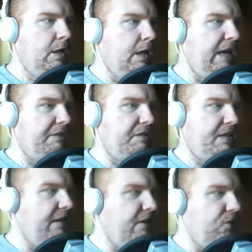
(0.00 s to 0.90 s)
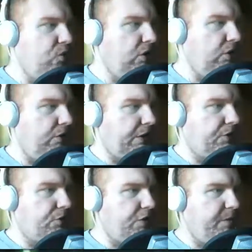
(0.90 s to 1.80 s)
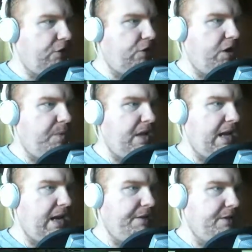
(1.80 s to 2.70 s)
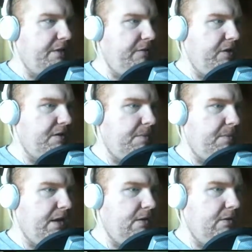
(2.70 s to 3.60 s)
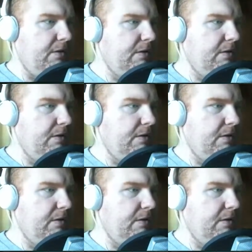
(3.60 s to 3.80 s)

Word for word: I have to say, this would look extremely creepy had I discovered this on my own.